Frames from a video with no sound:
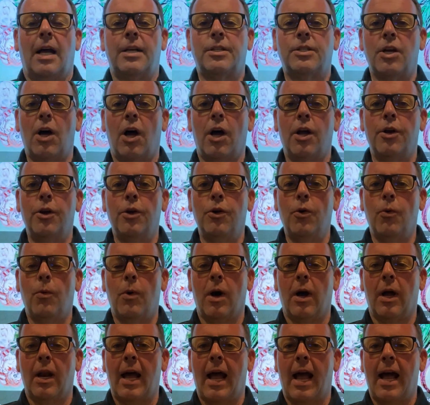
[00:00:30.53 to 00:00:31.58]
I saw a new
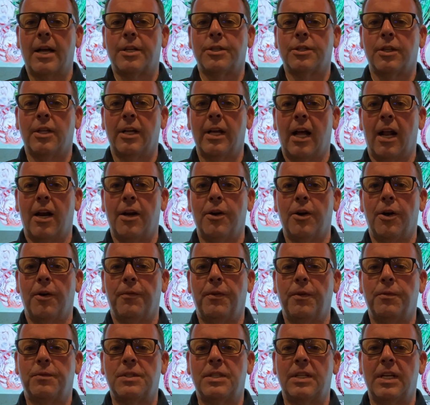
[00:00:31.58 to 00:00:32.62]
one actually. I don't know if
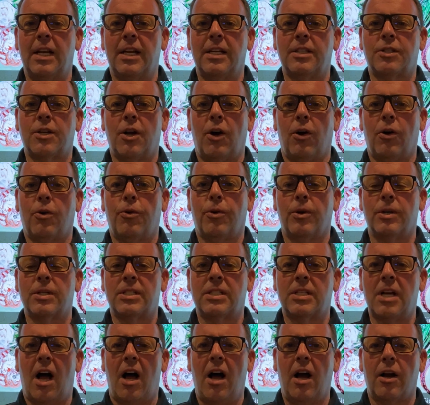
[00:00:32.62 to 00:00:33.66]
you've seen it. It's called
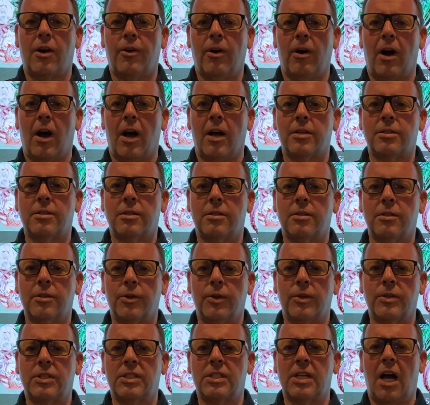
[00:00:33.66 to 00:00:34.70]
croissant crust.
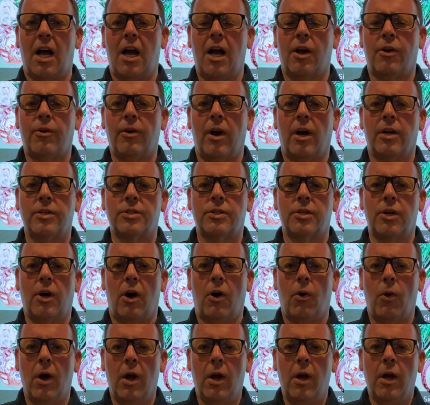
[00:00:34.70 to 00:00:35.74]
Croissant crust.
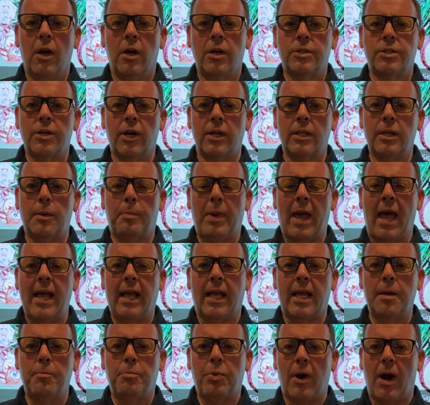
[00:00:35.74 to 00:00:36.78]
So during the
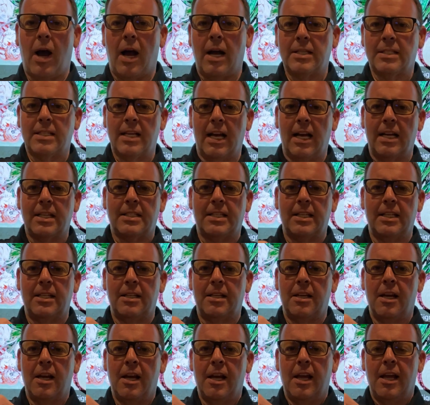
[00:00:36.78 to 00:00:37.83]
baking process,
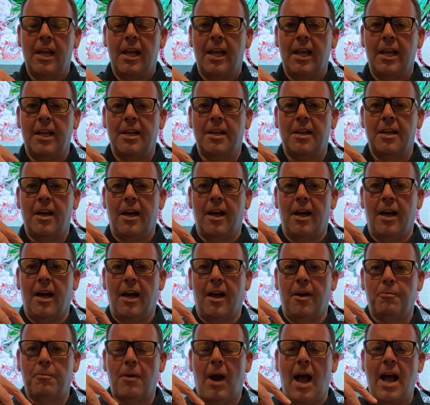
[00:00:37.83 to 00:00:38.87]
it
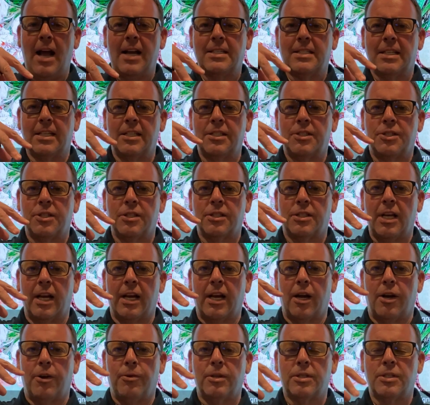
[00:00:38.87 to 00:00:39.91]
rises just
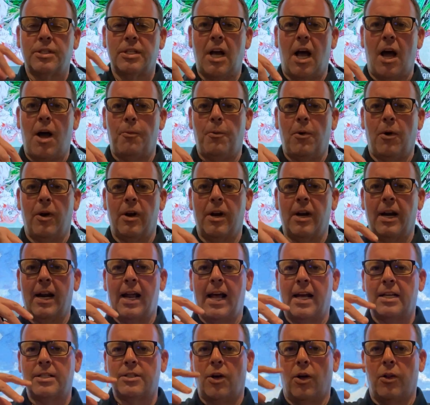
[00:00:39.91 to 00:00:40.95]
like a croissant would, and
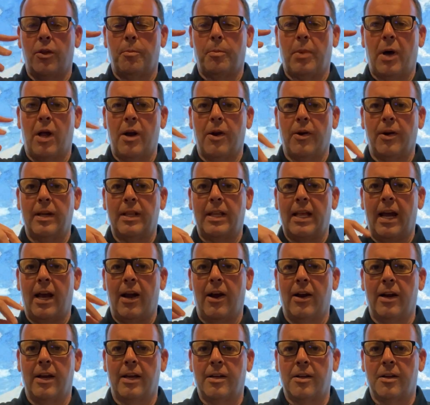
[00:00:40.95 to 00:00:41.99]
it has all the butter in
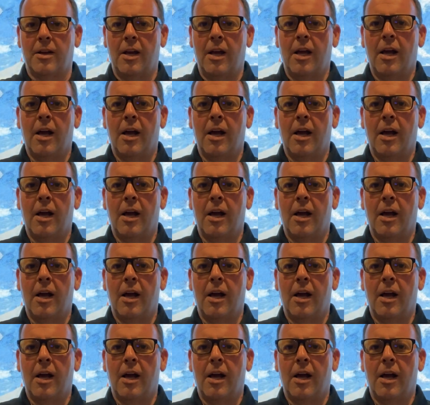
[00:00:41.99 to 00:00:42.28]
there, and it